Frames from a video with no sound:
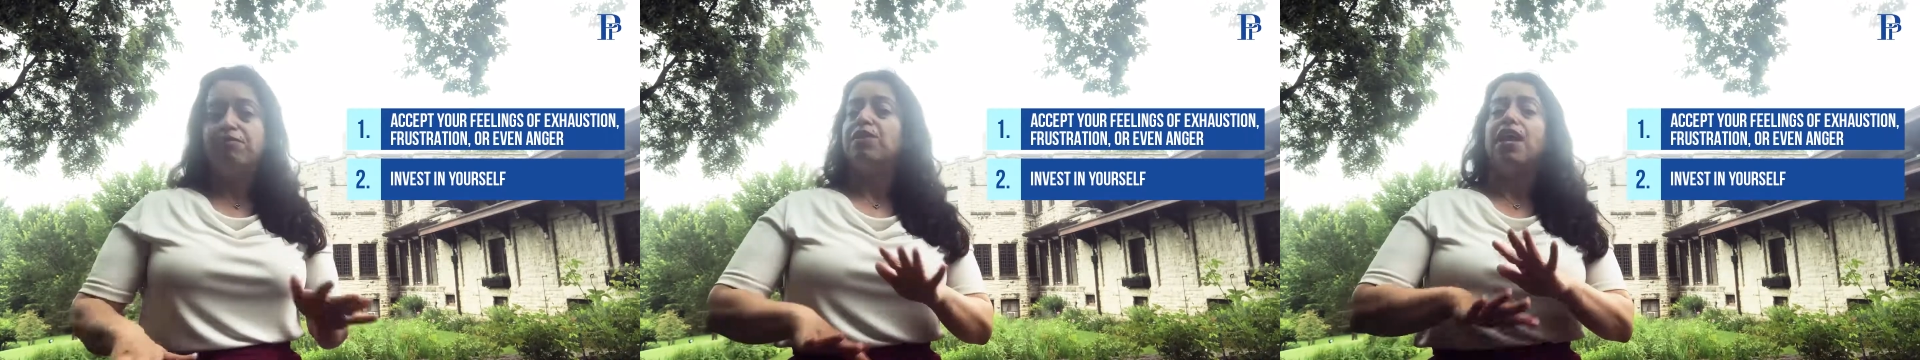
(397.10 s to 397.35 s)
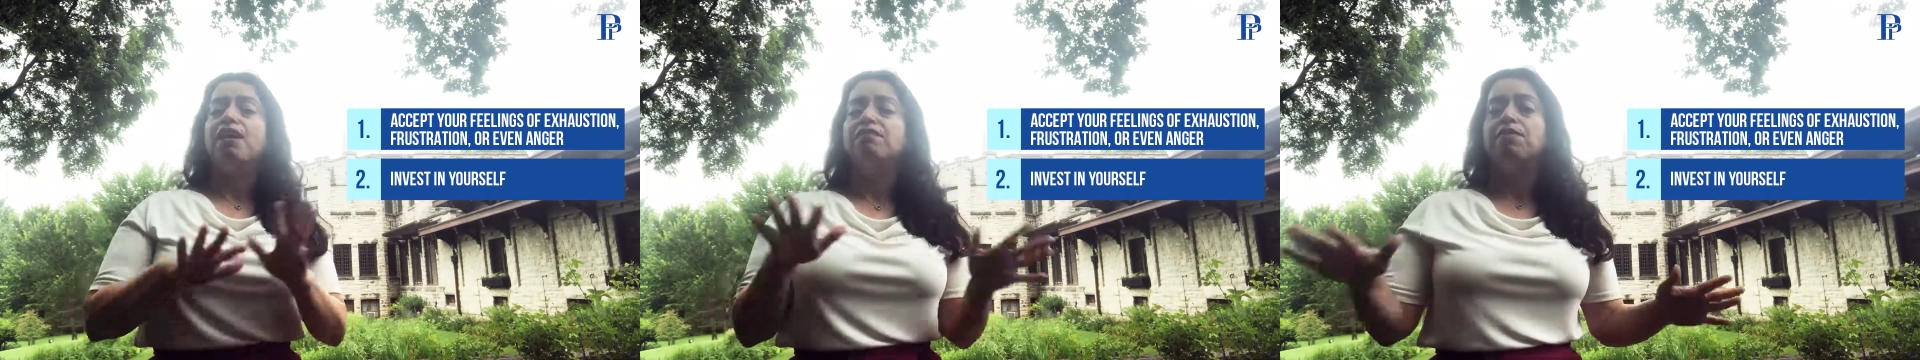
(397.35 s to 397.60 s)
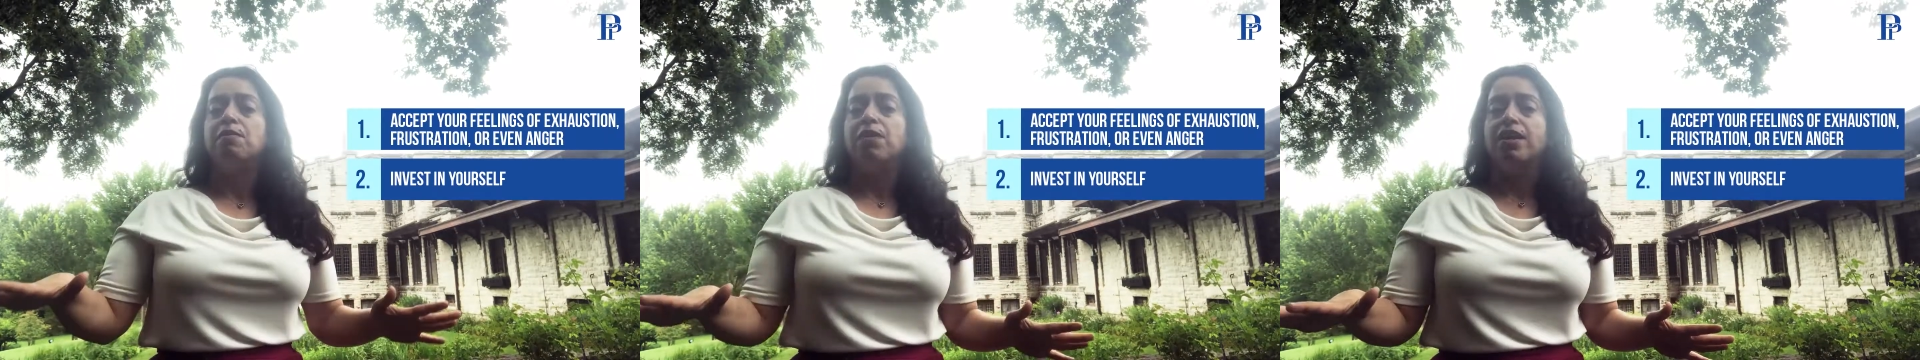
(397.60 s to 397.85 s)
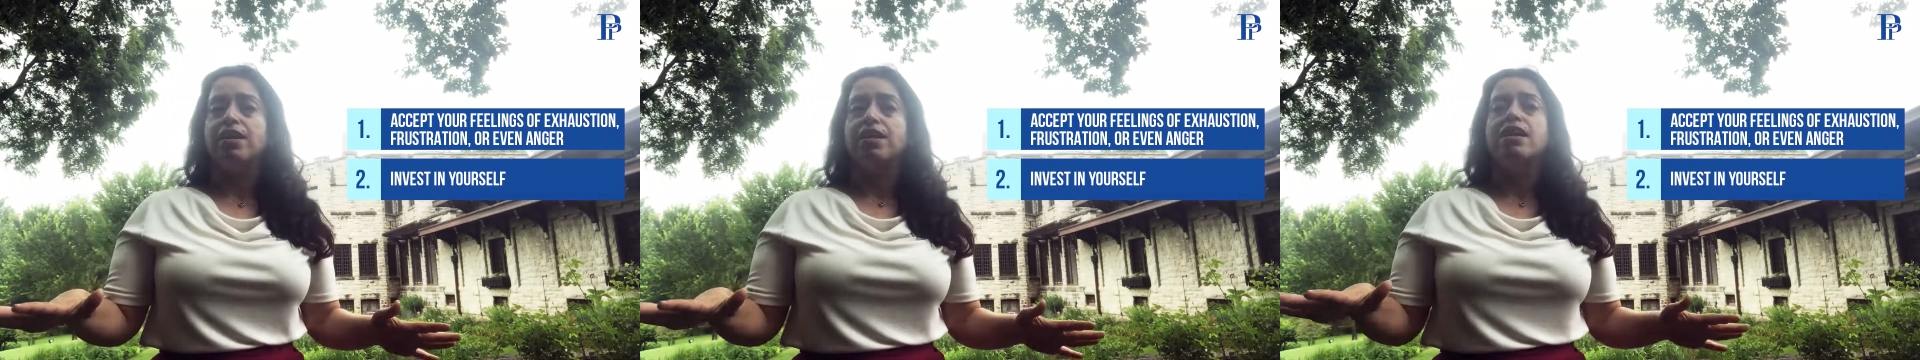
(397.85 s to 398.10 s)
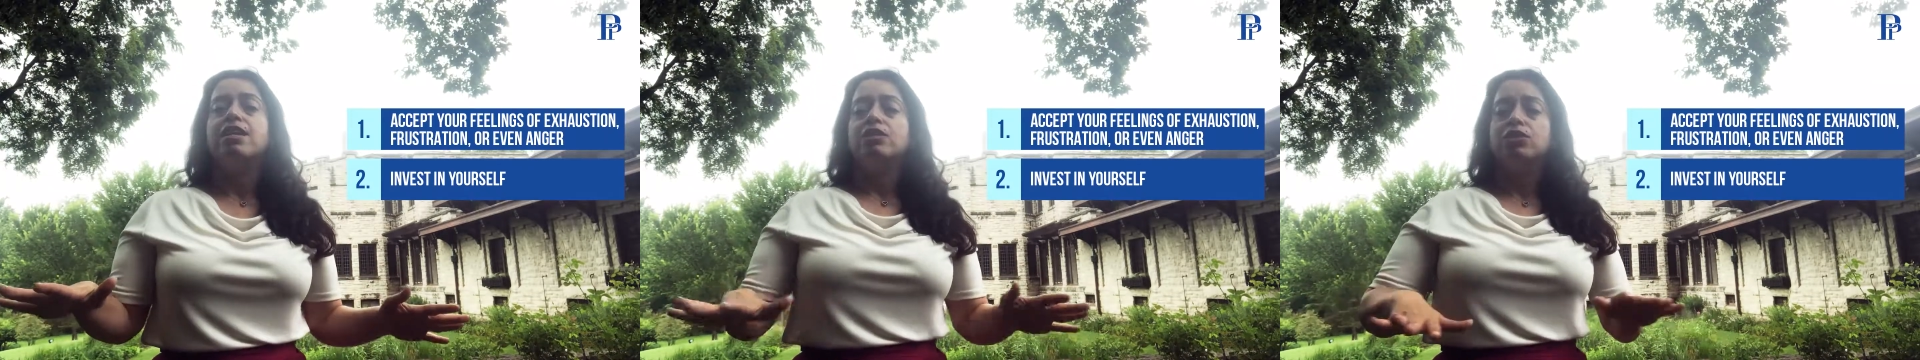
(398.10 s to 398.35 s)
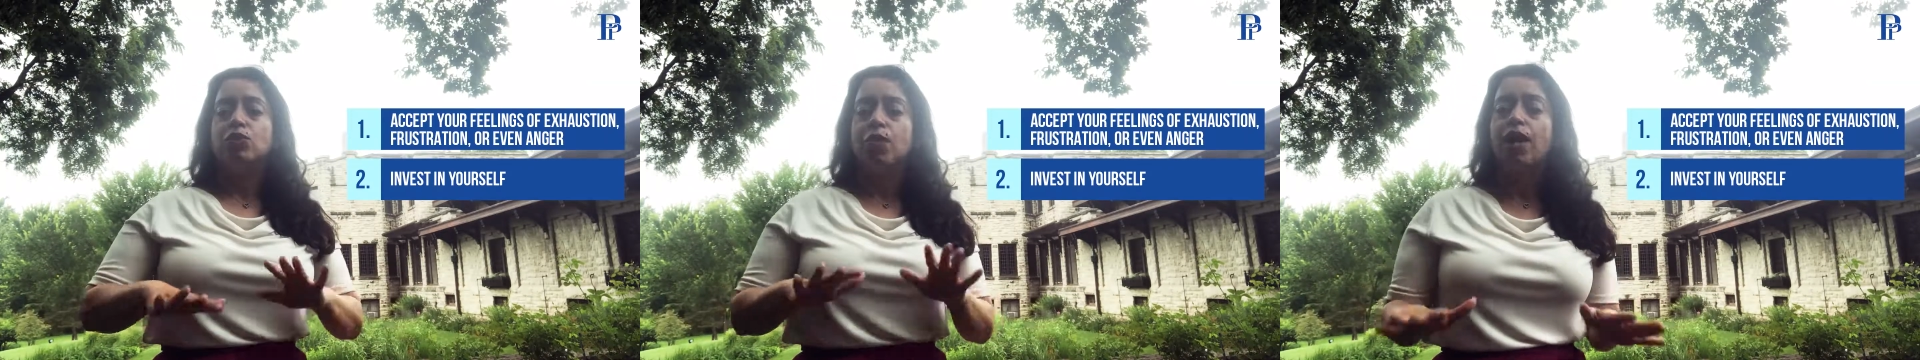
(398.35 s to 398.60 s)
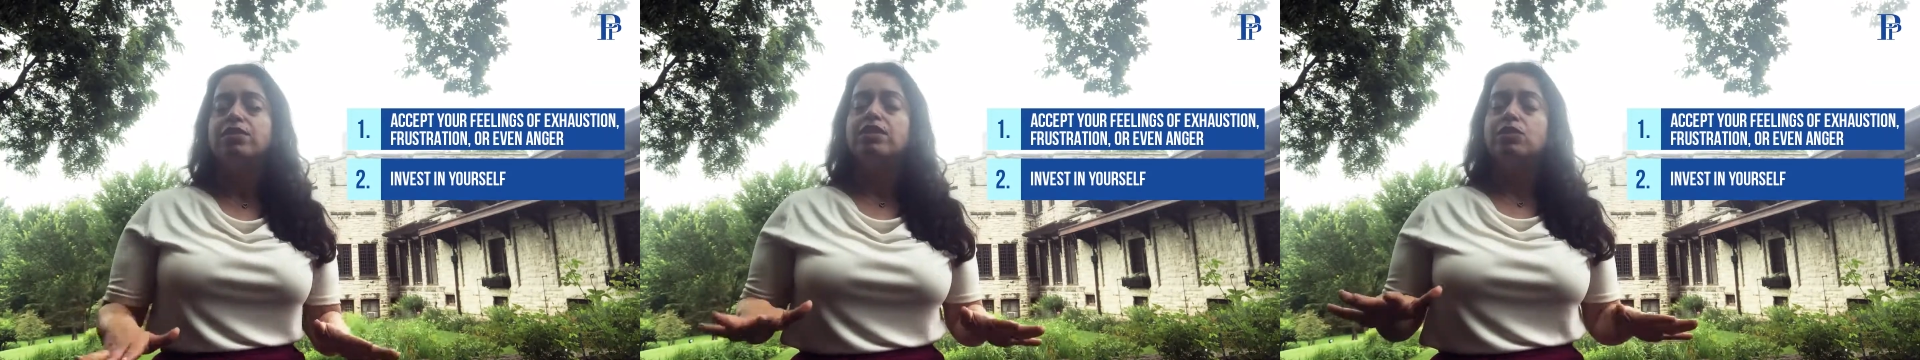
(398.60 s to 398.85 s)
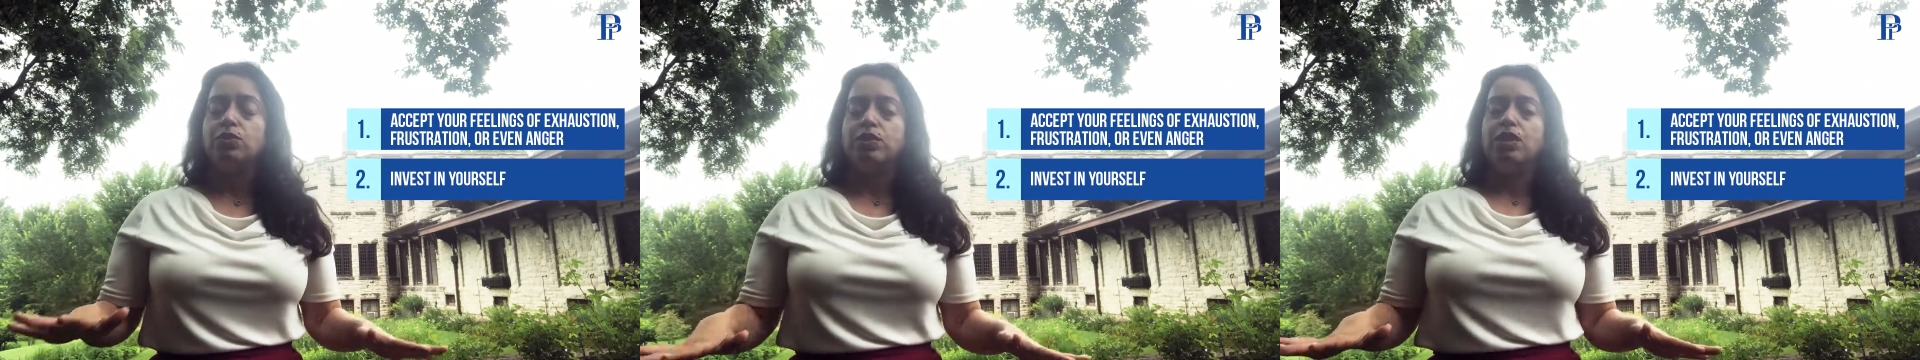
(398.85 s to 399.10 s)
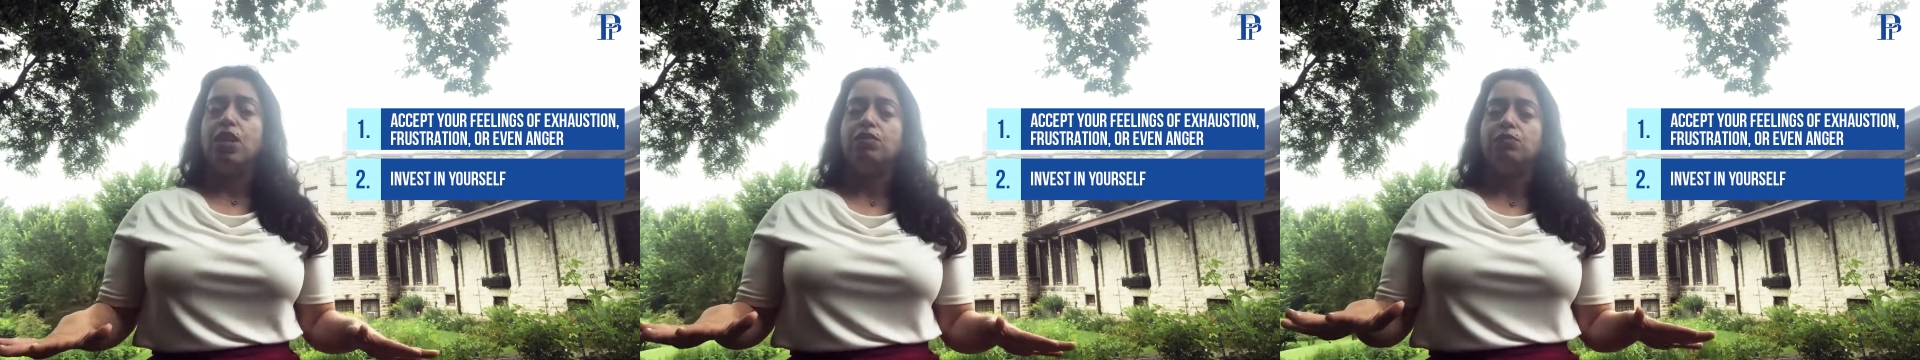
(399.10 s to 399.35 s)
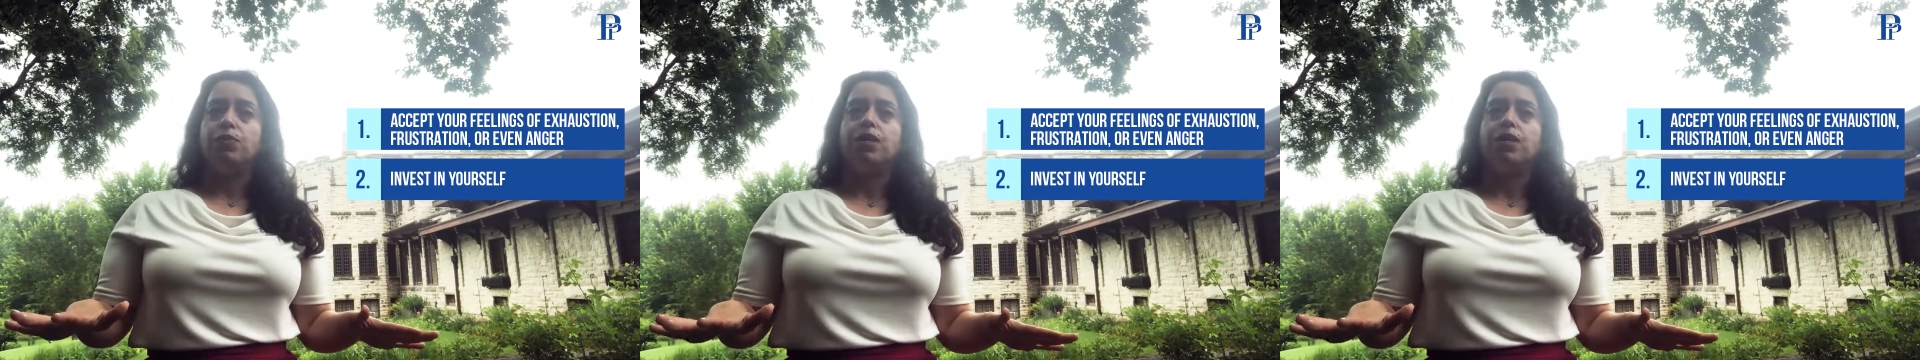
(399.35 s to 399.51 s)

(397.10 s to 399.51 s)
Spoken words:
for everybody, surrounding yourself